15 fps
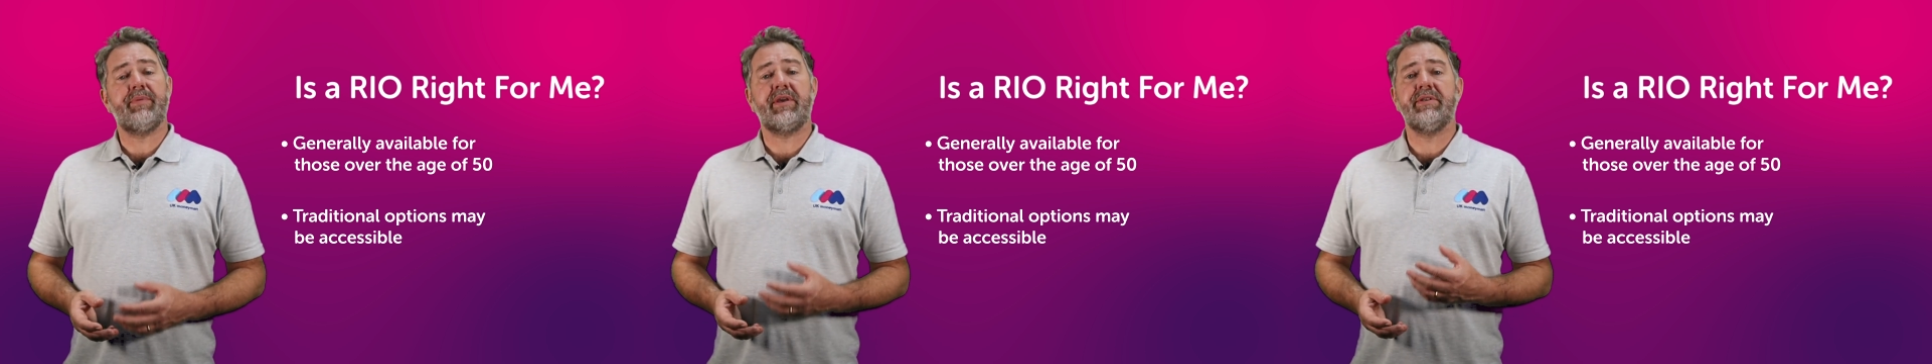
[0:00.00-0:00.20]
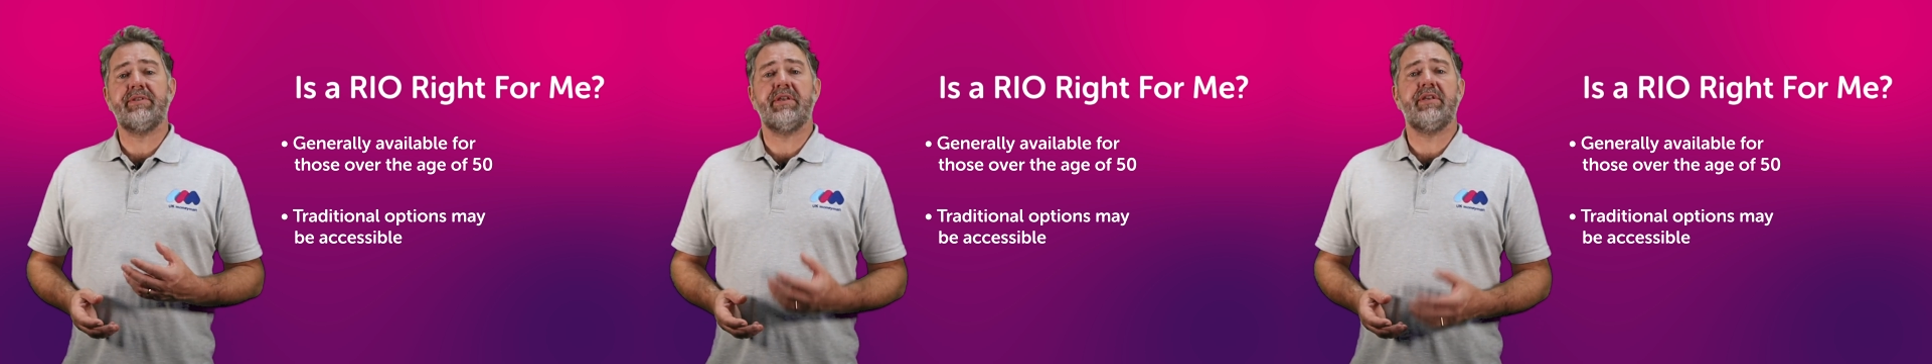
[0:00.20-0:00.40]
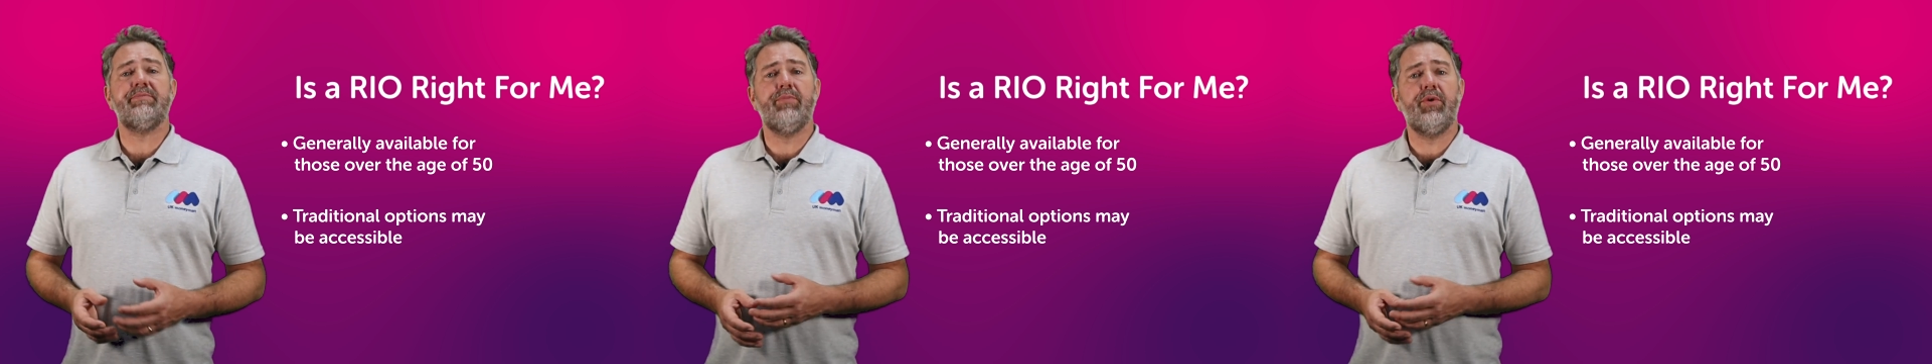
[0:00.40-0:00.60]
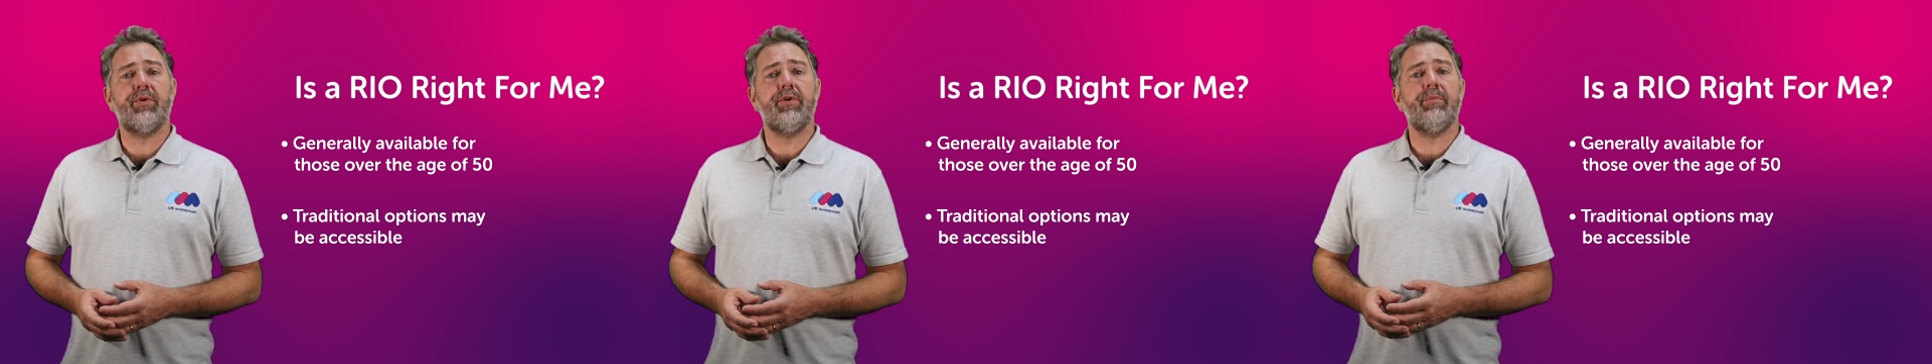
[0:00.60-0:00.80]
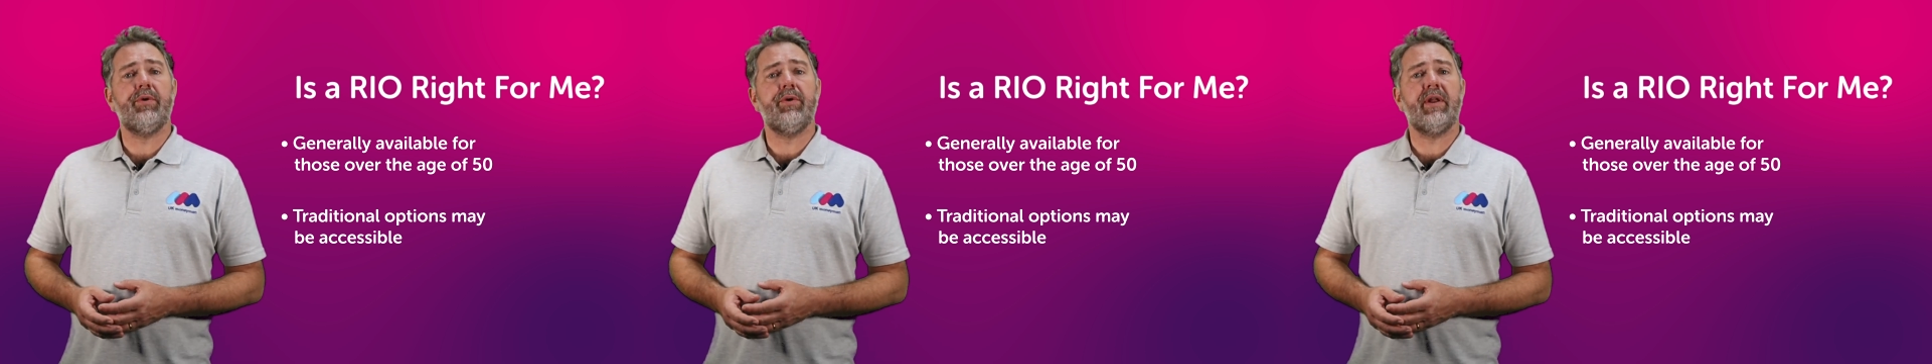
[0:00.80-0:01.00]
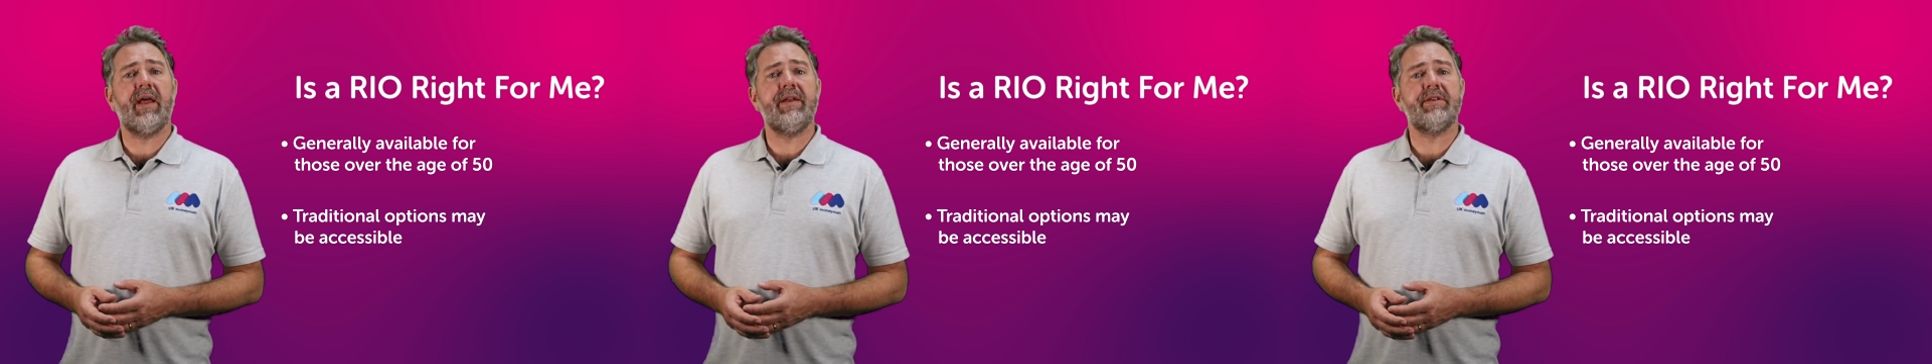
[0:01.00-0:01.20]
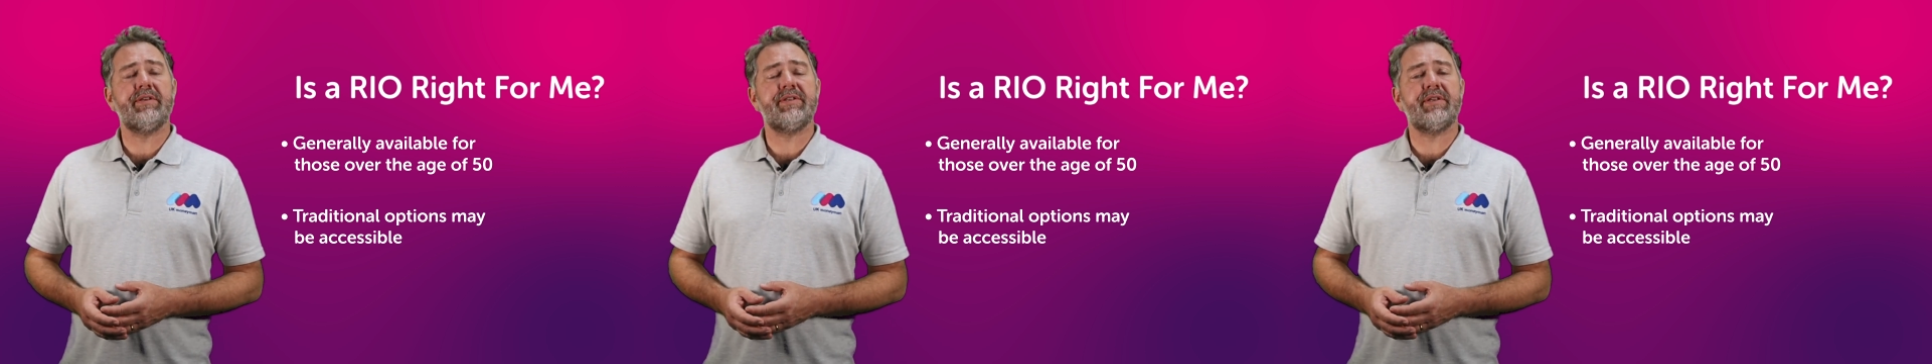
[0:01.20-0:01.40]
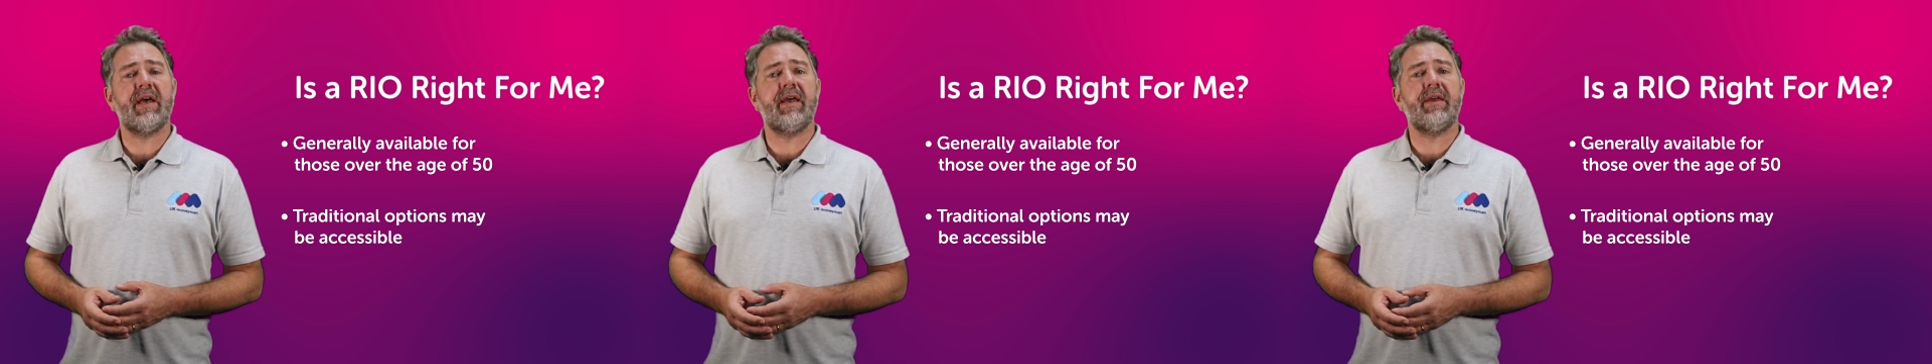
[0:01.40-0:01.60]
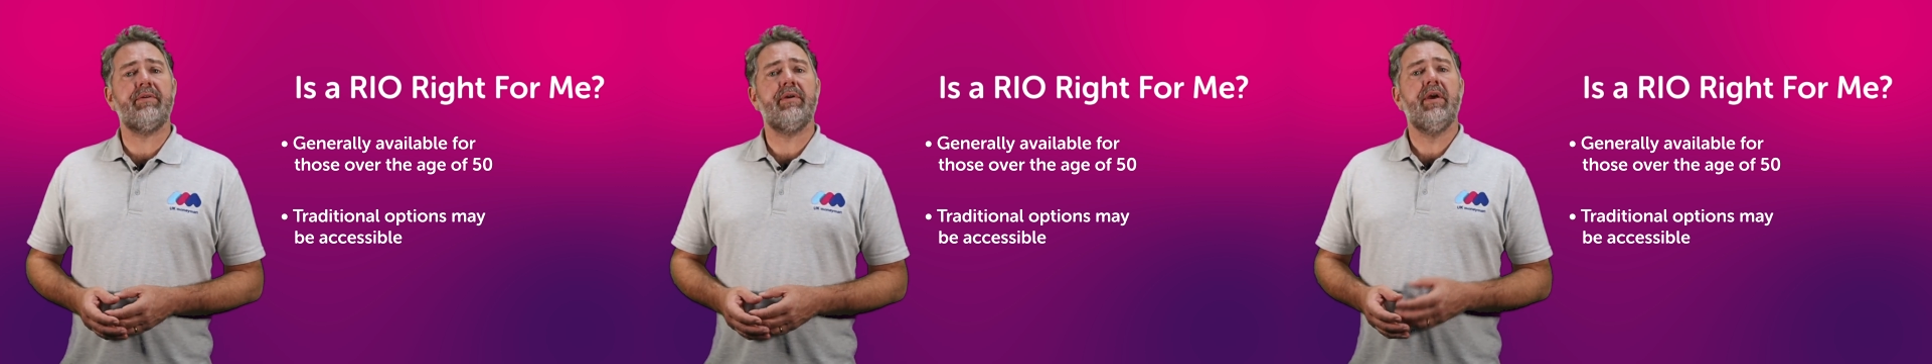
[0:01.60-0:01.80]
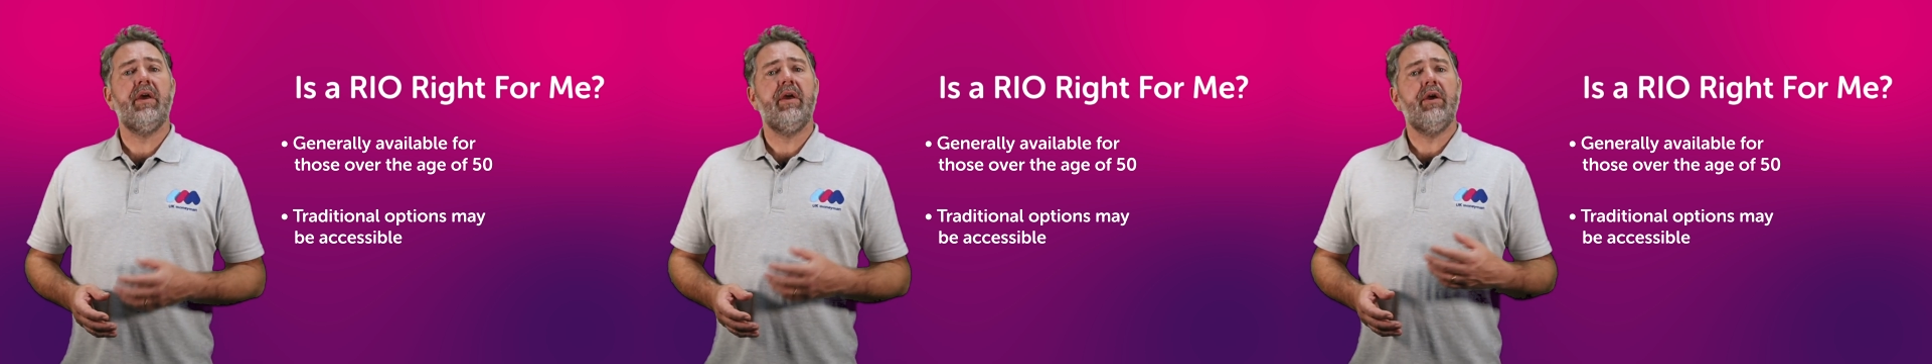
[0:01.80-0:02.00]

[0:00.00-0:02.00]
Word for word: because there's more and more lenders now